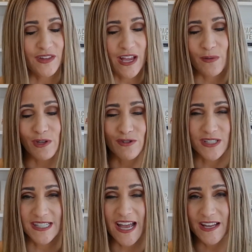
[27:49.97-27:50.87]
like what you
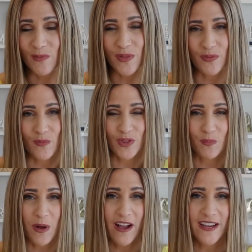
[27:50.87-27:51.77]
just said with
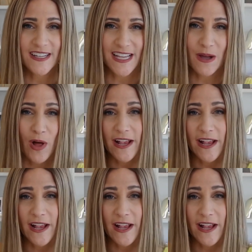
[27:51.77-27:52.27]
your pocket example.